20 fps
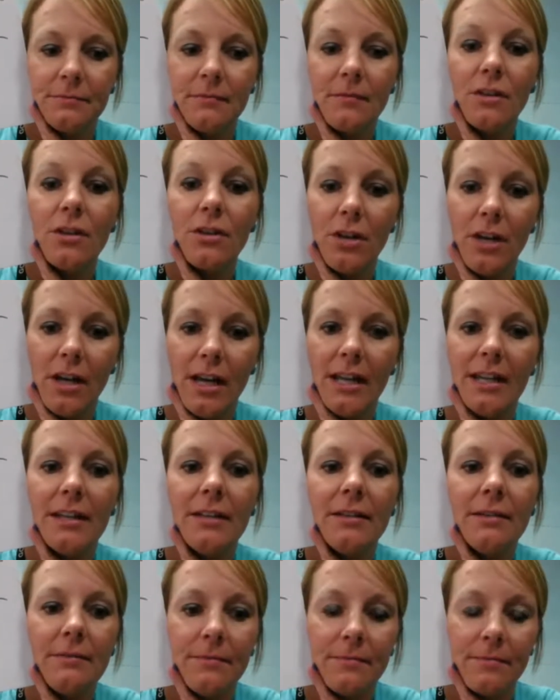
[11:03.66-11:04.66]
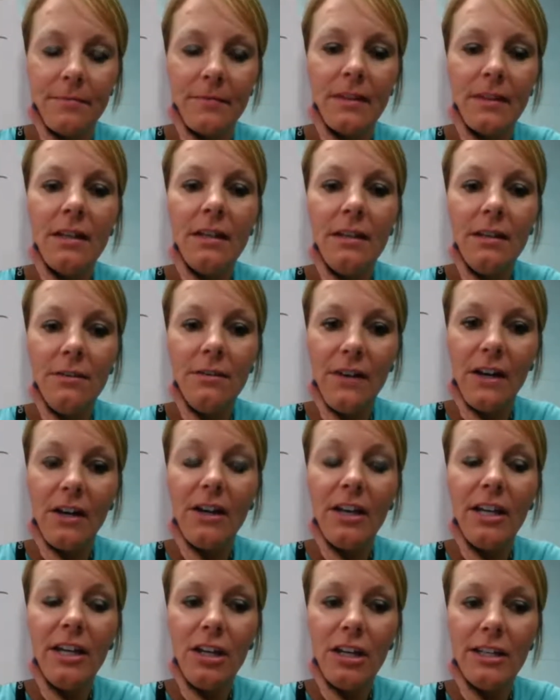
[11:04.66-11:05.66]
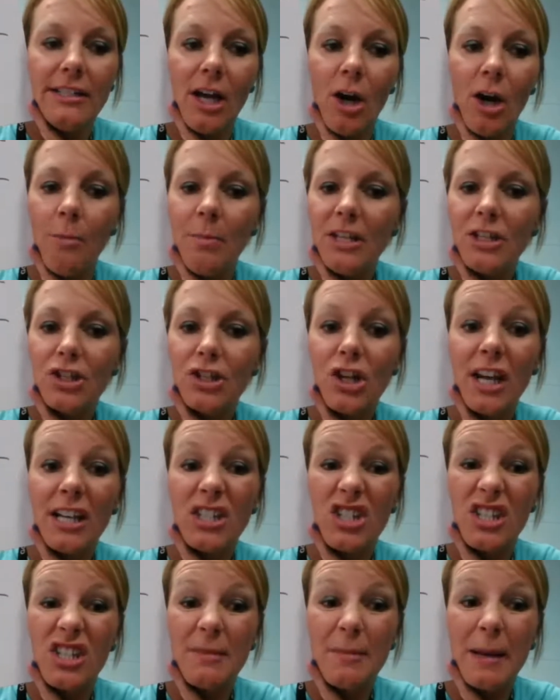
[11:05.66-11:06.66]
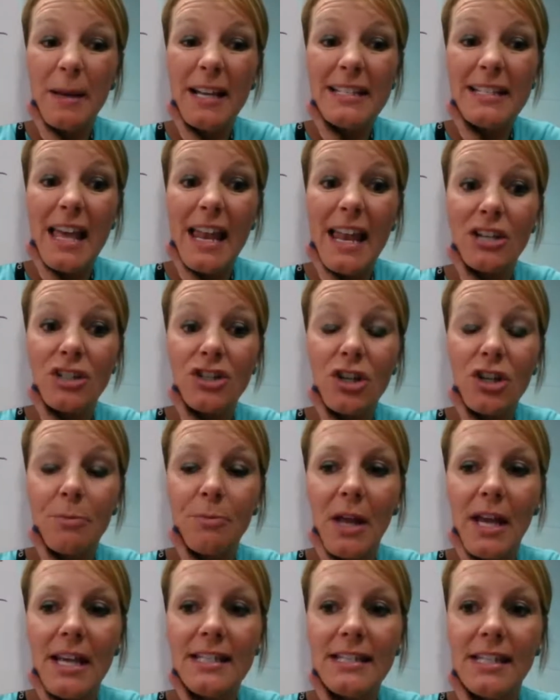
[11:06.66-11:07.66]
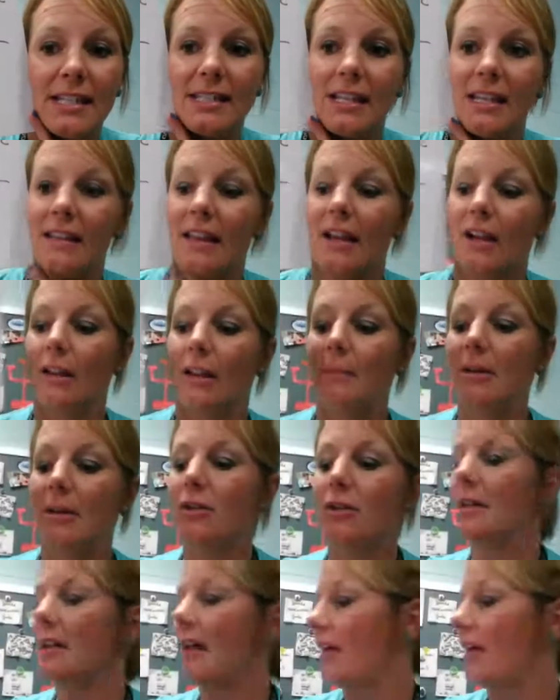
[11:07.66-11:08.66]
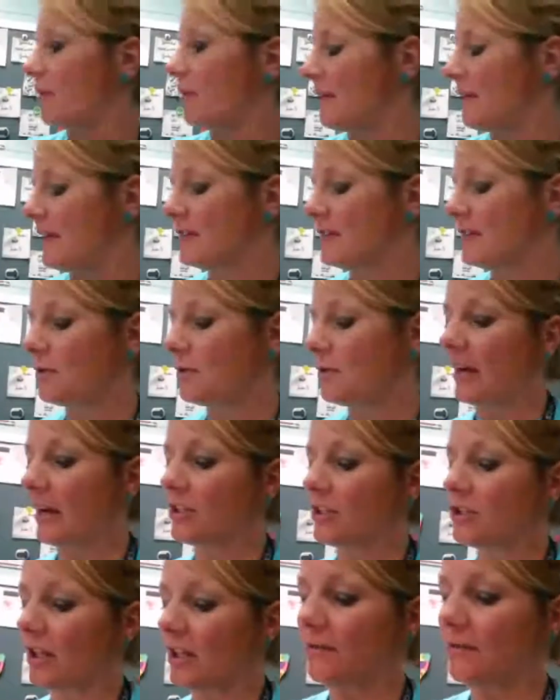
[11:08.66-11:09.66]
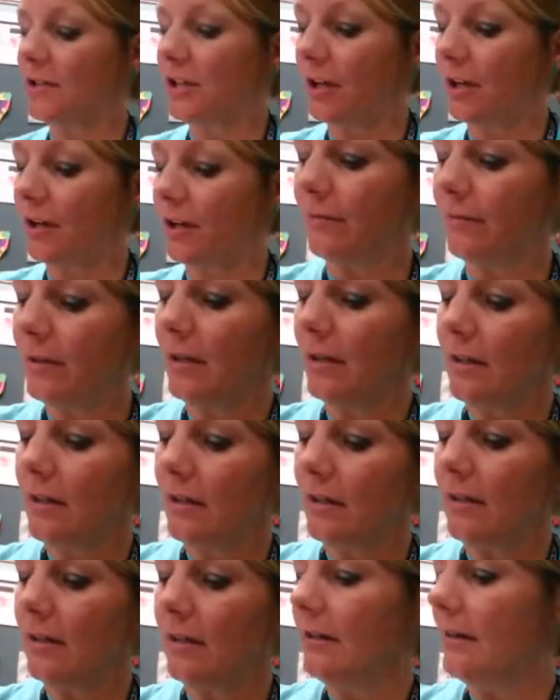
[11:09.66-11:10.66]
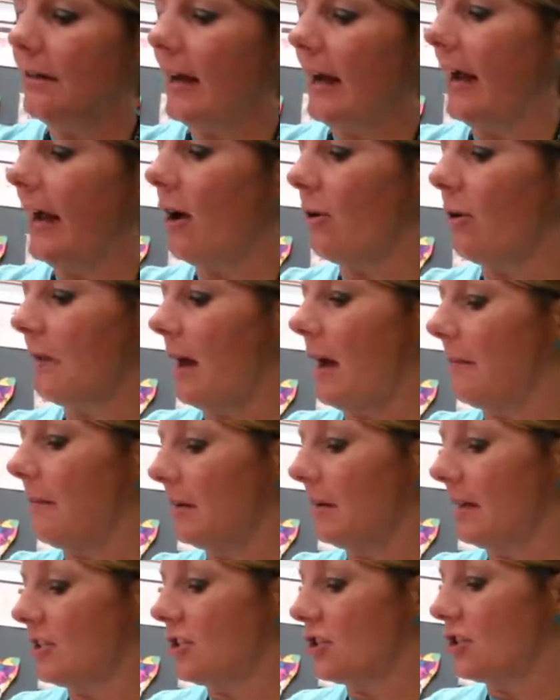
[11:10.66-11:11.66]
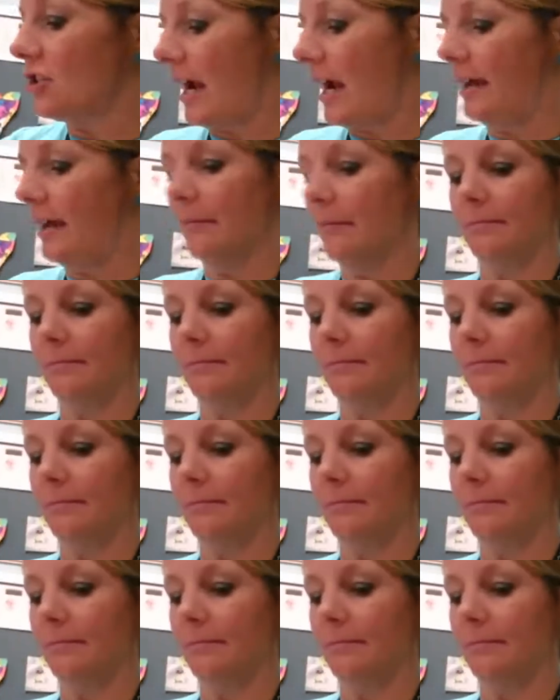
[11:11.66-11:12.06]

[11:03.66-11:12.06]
Good. Very good. Don't be tricked just because that extra place is in there. Let me do another one. This one might trick you too. I hope not, but let's try it.